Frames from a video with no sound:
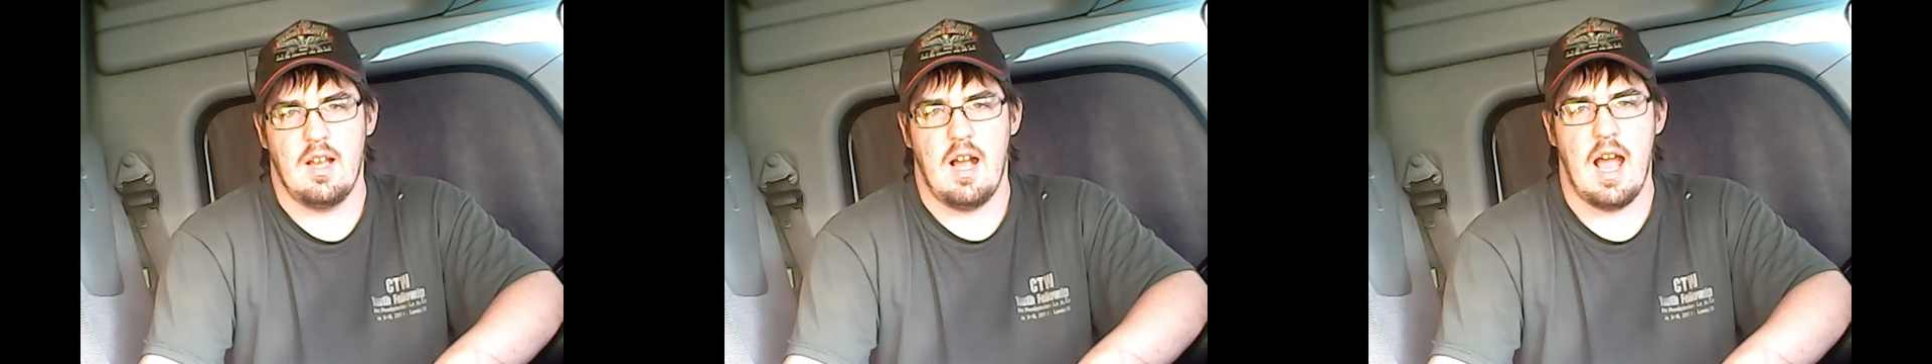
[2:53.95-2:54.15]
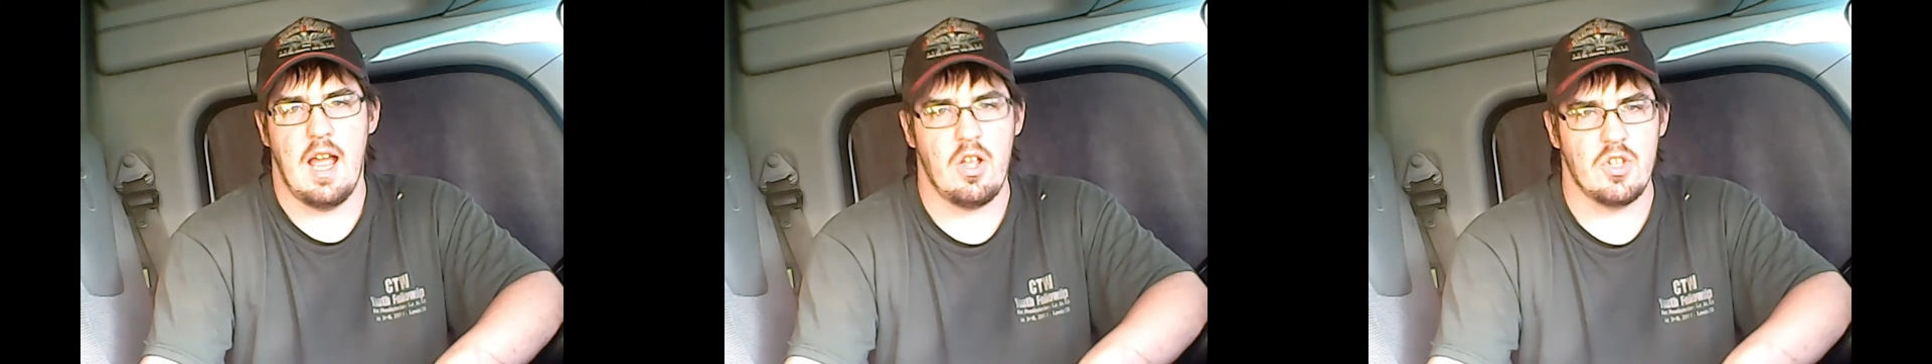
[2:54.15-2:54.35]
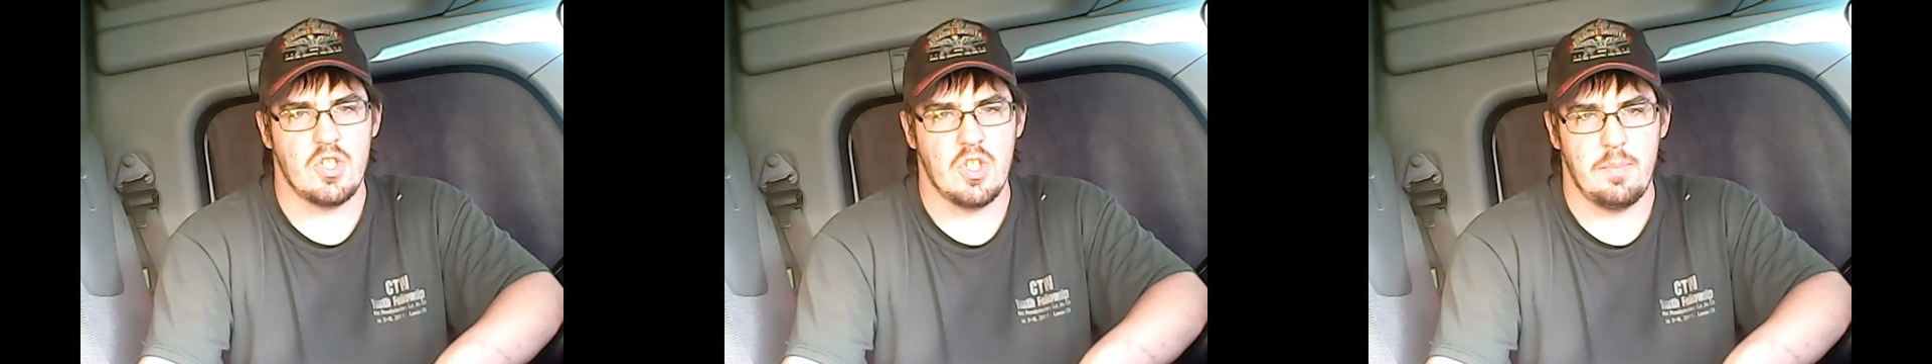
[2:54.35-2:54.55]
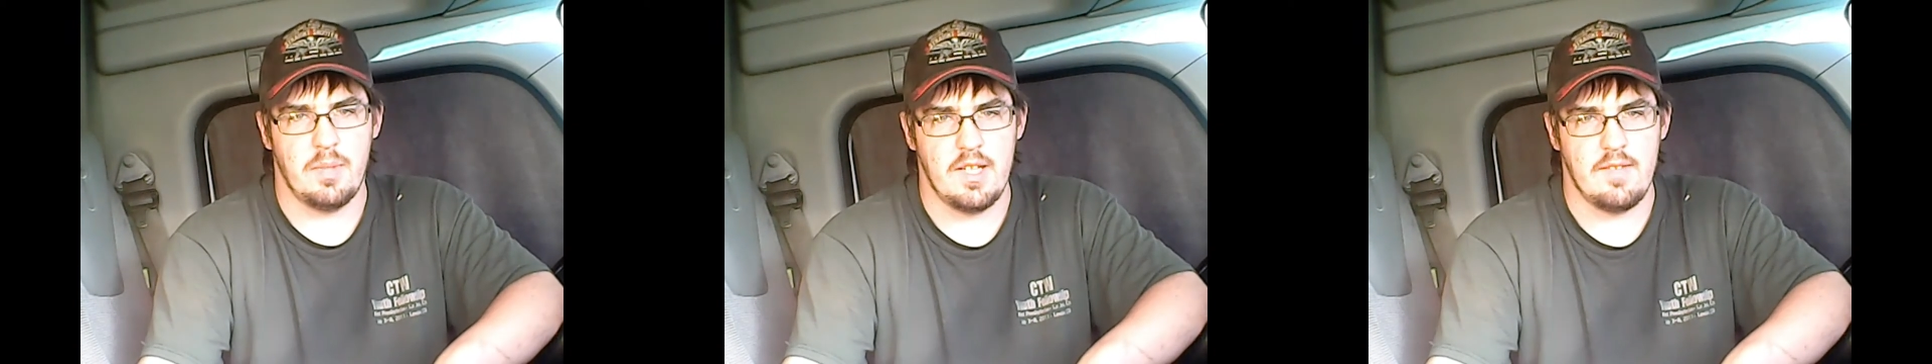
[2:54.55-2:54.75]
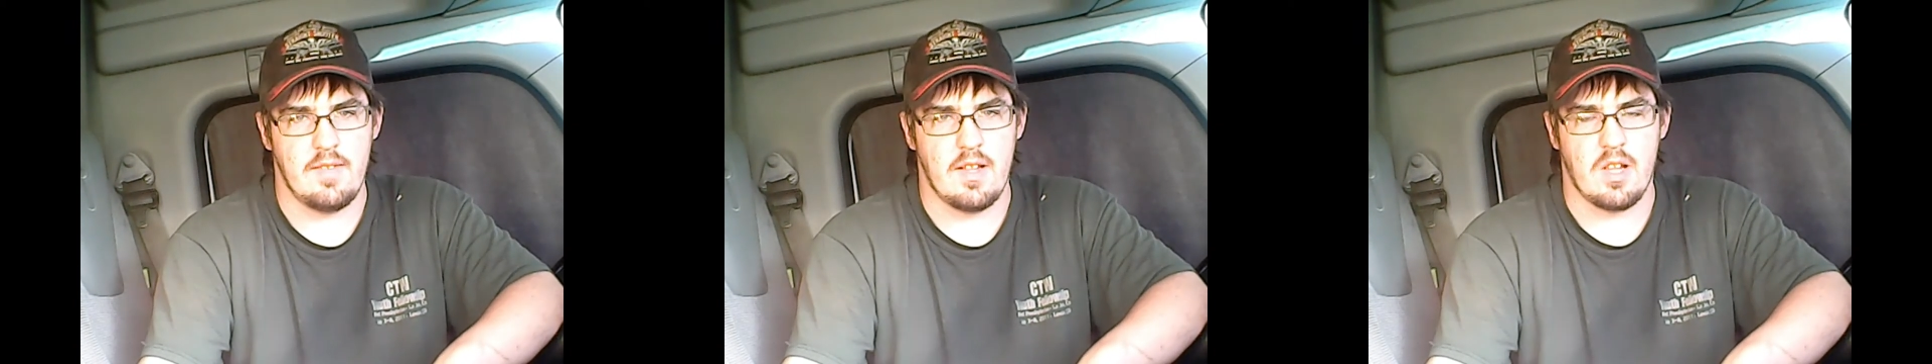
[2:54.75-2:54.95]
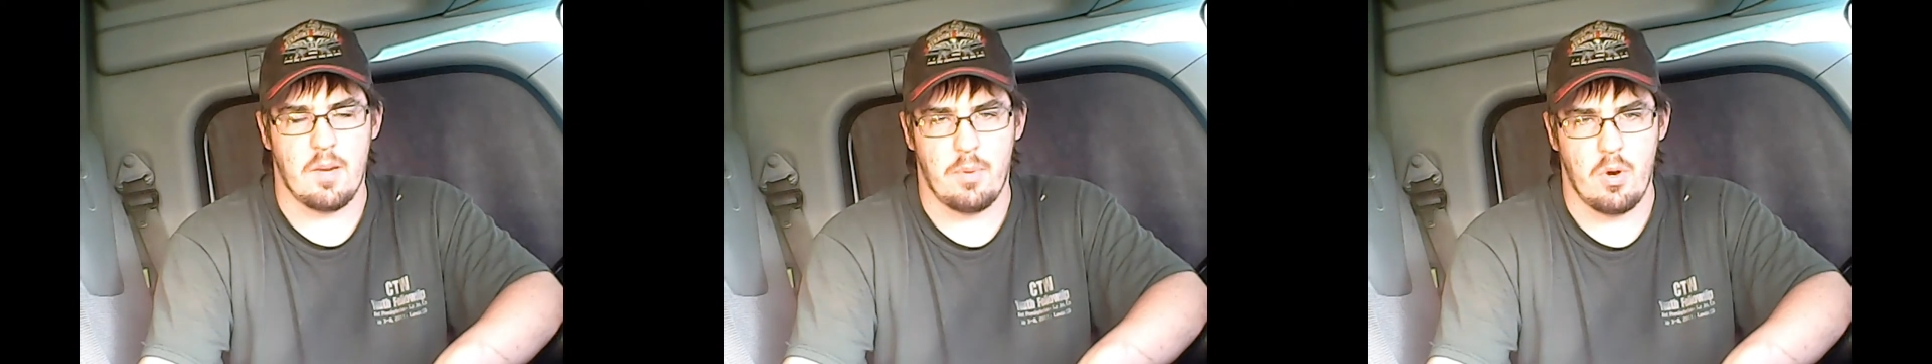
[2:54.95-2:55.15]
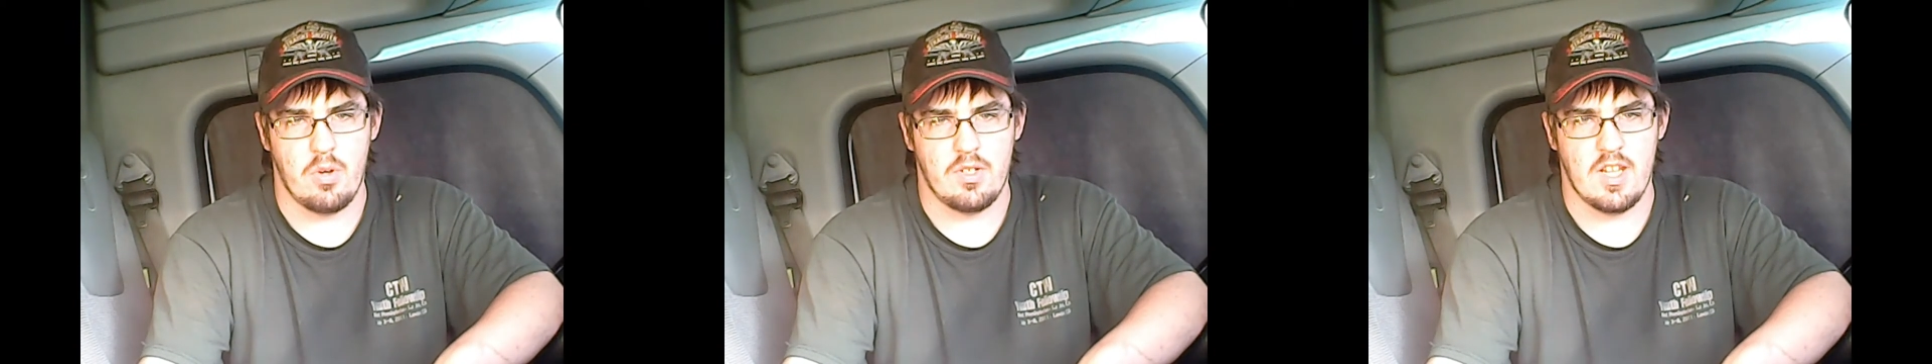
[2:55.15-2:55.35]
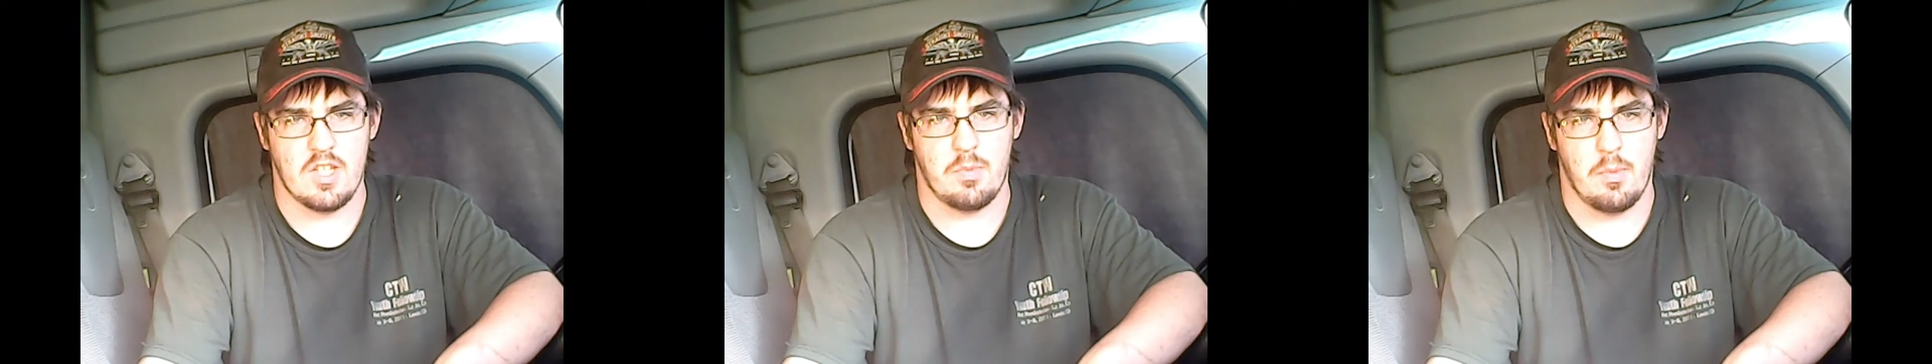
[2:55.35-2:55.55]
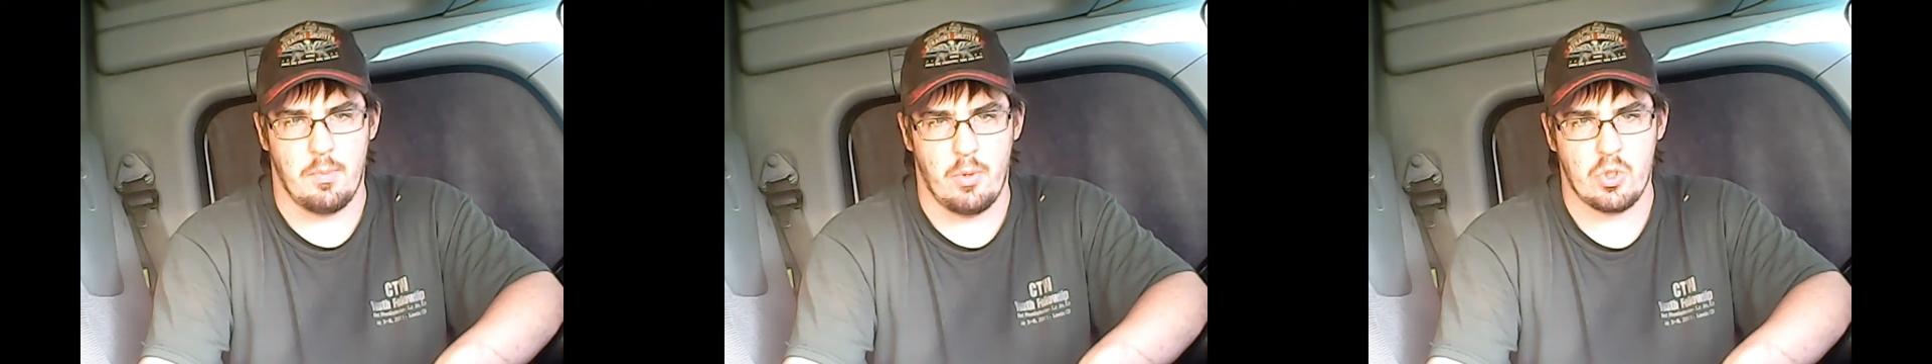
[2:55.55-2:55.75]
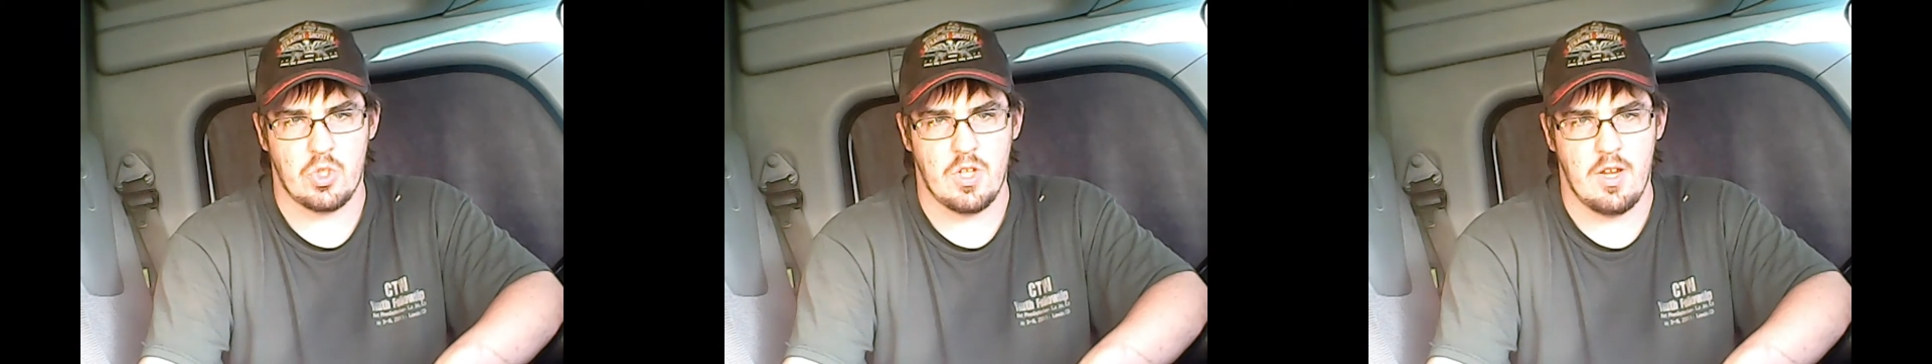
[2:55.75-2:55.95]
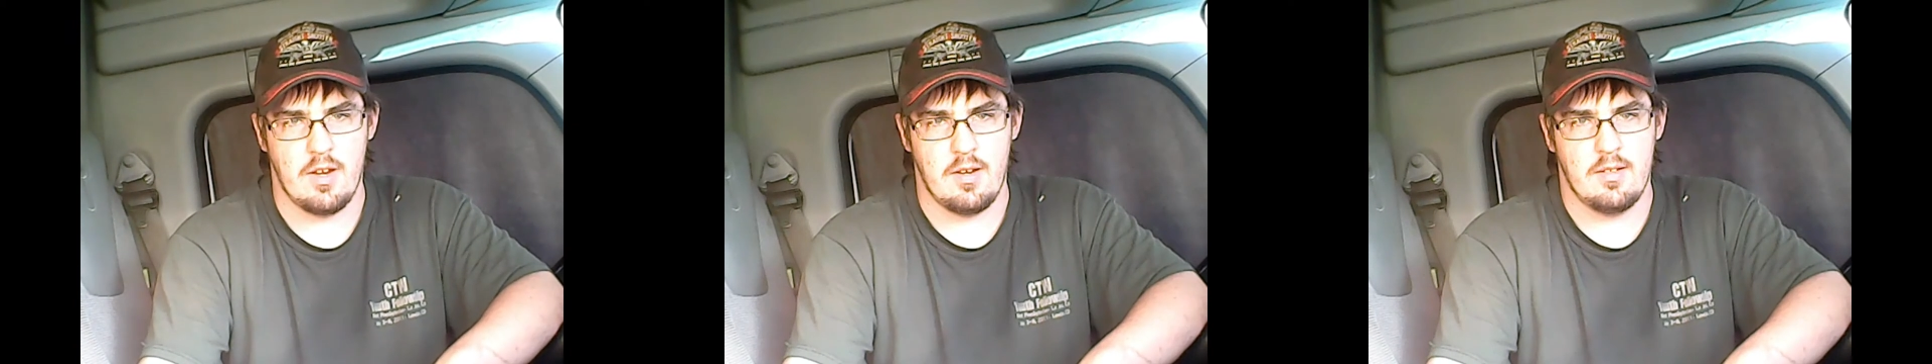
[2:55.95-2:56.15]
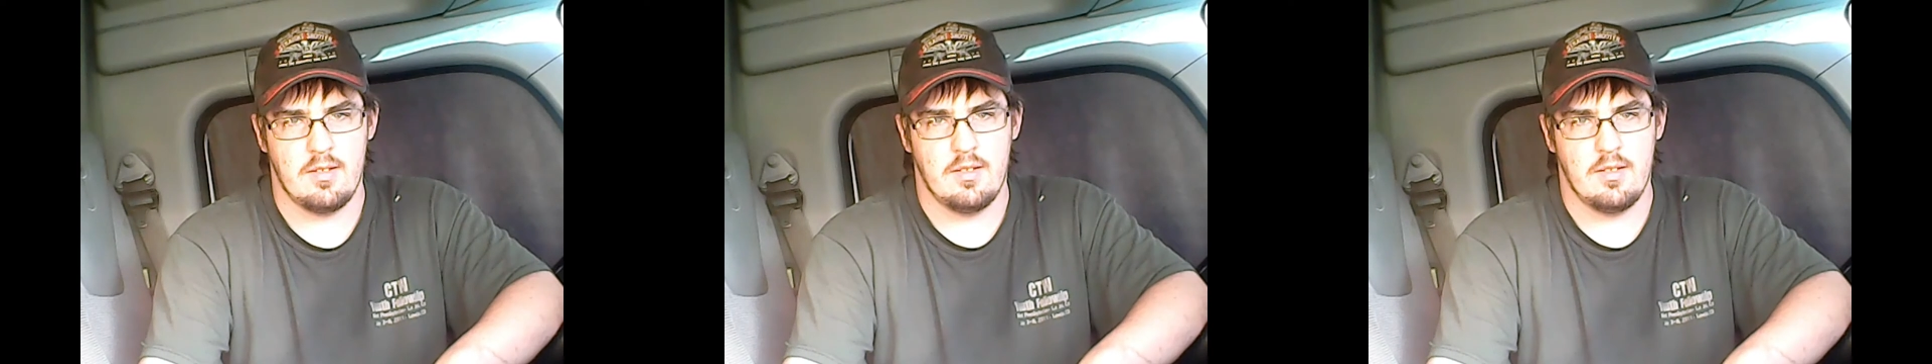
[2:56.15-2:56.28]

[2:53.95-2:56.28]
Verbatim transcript: I also believe that their protests were bullshit.